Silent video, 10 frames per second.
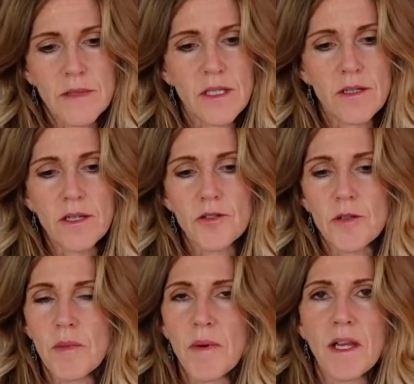And you can
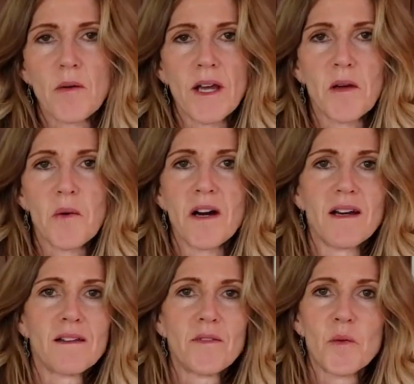trim them any way you
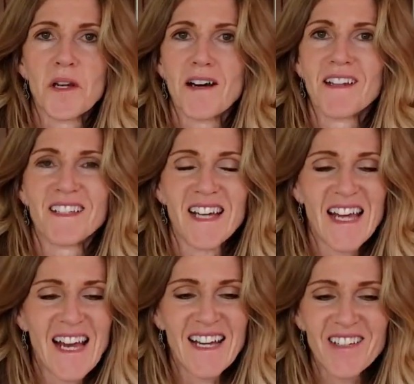want. If you want it on a
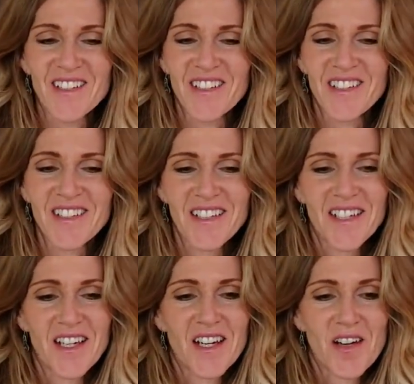diagonal,
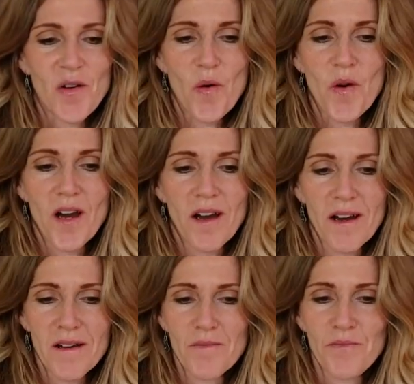
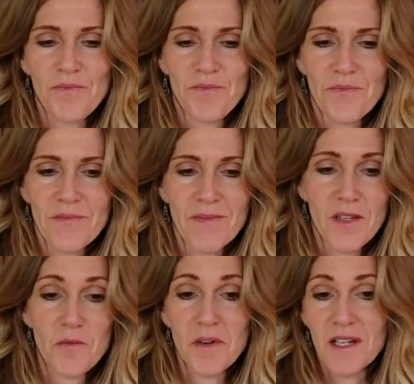or
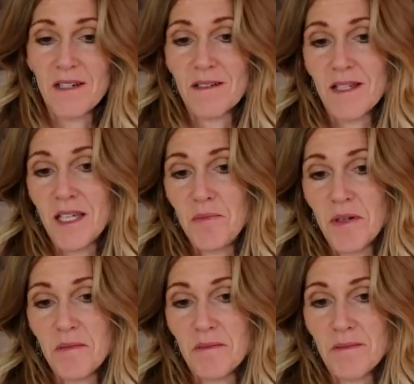you want to keep
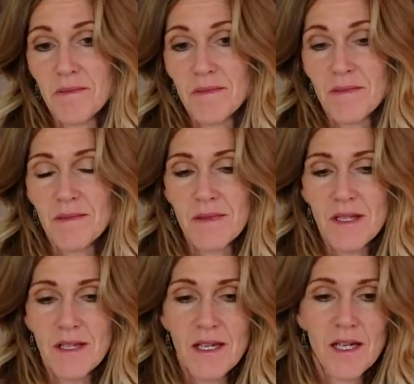them
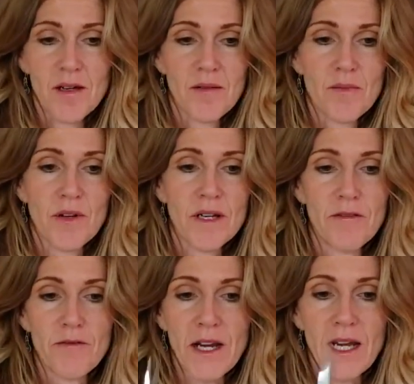pretty
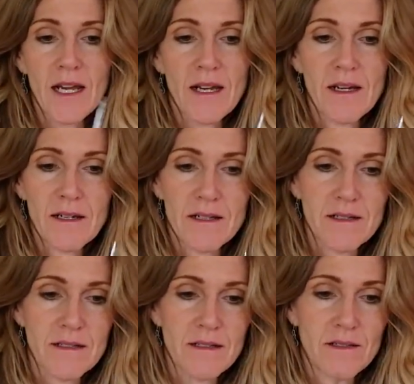frayed,
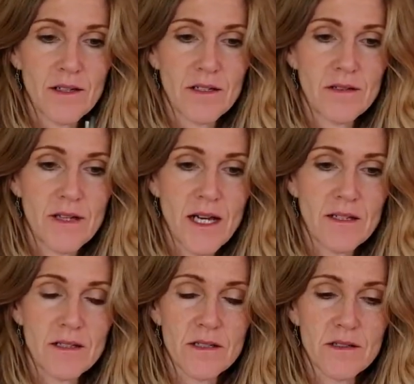you could do
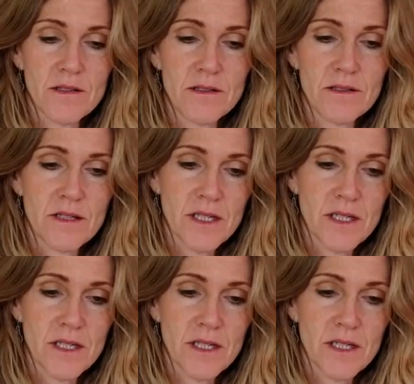that too.